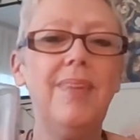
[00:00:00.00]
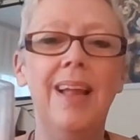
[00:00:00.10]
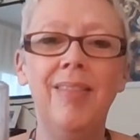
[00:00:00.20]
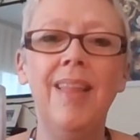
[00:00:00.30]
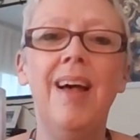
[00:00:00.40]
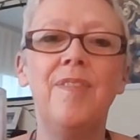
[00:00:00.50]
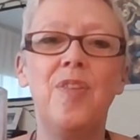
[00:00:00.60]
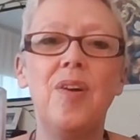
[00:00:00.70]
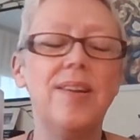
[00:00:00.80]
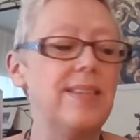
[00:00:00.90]
And that
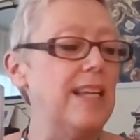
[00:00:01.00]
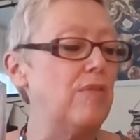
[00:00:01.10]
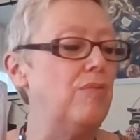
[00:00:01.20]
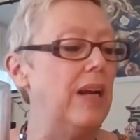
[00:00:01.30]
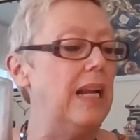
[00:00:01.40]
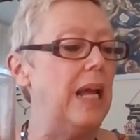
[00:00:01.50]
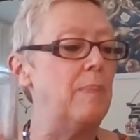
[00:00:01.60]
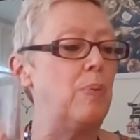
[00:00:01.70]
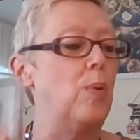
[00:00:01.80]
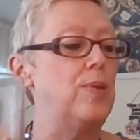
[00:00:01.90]
for us is really
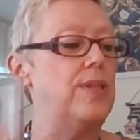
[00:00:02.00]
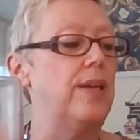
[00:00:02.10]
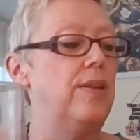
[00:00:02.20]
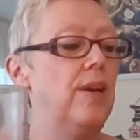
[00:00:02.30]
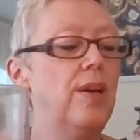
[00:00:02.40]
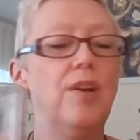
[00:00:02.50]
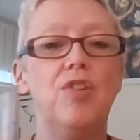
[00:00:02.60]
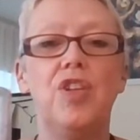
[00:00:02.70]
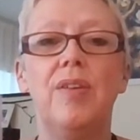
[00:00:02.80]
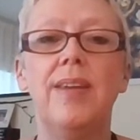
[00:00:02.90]
important
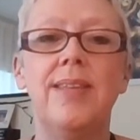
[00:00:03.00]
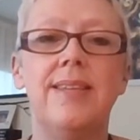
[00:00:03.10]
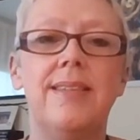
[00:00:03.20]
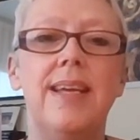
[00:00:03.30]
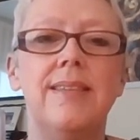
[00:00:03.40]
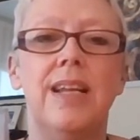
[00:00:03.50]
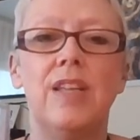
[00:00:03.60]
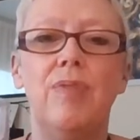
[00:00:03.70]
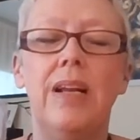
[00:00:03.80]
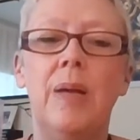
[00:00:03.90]
during this season.
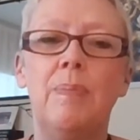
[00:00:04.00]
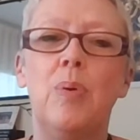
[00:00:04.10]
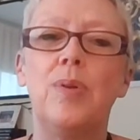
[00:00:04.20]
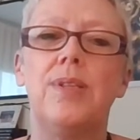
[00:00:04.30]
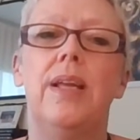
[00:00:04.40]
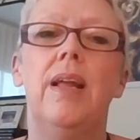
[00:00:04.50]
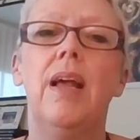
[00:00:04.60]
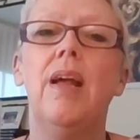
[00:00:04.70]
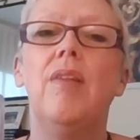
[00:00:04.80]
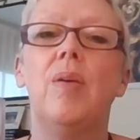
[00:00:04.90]
It's really important
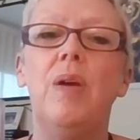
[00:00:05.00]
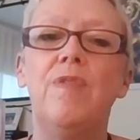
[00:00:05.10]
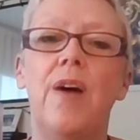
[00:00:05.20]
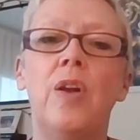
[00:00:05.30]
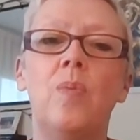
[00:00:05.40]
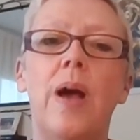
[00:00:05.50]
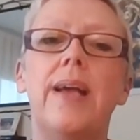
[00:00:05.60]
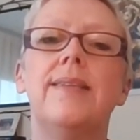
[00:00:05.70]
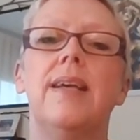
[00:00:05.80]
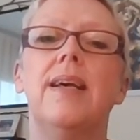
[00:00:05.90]
that we find
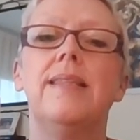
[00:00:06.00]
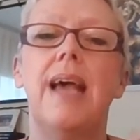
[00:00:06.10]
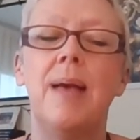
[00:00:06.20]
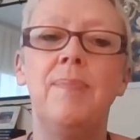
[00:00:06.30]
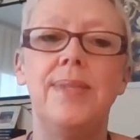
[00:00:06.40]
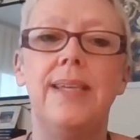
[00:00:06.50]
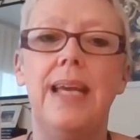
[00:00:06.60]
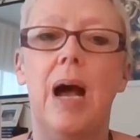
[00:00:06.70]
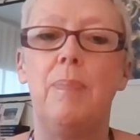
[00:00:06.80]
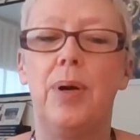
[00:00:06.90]
ways to
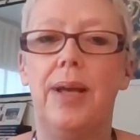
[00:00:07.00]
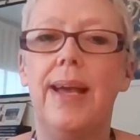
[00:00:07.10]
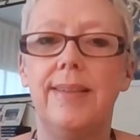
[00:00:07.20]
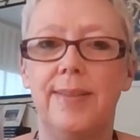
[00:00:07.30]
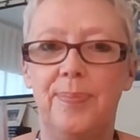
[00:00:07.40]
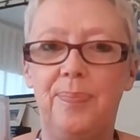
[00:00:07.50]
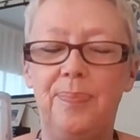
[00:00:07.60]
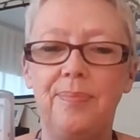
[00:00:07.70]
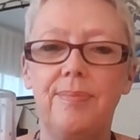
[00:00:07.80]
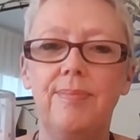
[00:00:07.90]
empty our bucket.
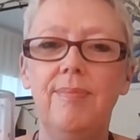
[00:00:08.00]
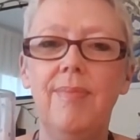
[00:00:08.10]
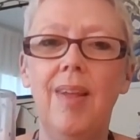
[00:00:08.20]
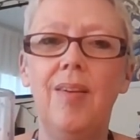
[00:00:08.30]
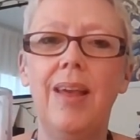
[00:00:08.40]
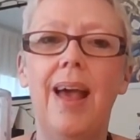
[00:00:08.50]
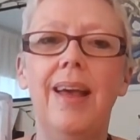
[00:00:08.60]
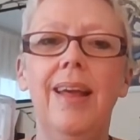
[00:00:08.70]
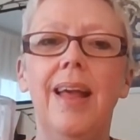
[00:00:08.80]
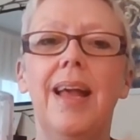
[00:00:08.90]

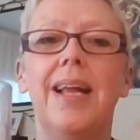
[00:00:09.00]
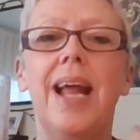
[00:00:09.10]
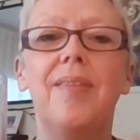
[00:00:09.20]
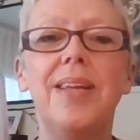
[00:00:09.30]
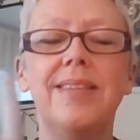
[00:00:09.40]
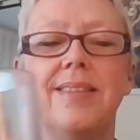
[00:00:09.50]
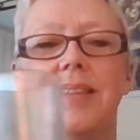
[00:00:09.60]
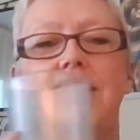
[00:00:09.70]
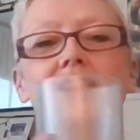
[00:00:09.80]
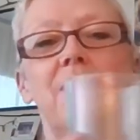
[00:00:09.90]
Okay. Now this
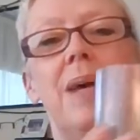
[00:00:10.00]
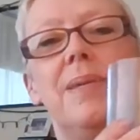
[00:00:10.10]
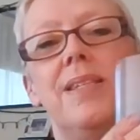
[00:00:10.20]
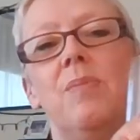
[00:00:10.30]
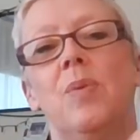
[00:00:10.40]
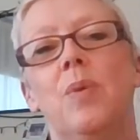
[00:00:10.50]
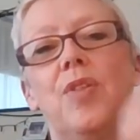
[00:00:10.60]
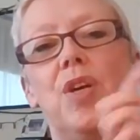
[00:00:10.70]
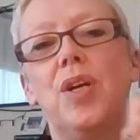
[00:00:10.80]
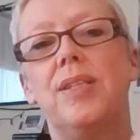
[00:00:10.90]
might be someone
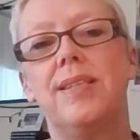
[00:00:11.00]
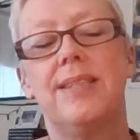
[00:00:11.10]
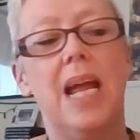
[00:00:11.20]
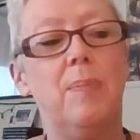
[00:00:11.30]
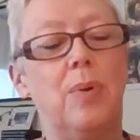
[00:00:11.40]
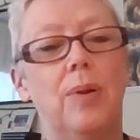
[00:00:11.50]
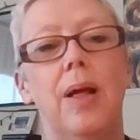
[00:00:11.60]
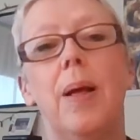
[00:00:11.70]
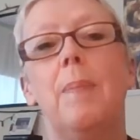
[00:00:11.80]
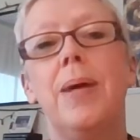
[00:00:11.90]
with good, stable
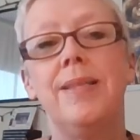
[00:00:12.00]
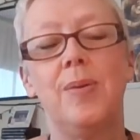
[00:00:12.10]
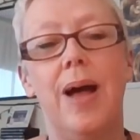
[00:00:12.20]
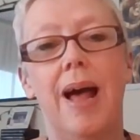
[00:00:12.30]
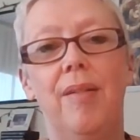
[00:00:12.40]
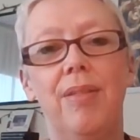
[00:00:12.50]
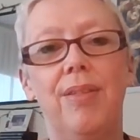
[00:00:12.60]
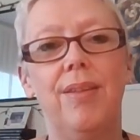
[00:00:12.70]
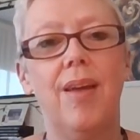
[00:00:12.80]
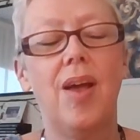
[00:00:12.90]
mental health.
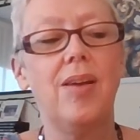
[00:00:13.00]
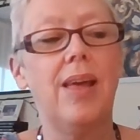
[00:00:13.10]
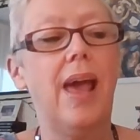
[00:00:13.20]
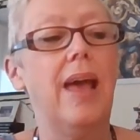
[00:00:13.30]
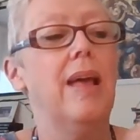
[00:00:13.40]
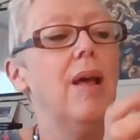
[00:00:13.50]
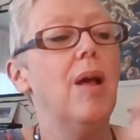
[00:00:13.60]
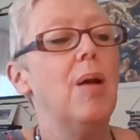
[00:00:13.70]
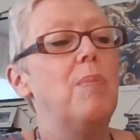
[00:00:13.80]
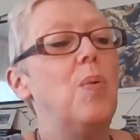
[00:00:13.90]
Okay.
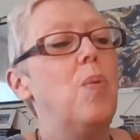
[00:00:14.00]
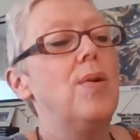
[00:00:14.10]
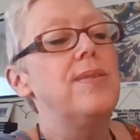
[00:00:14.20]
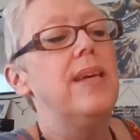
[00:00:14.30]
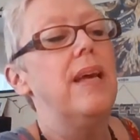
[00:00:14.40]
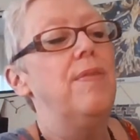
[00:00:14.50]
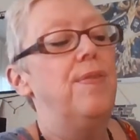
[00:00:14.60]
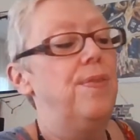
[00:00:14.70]
But what if,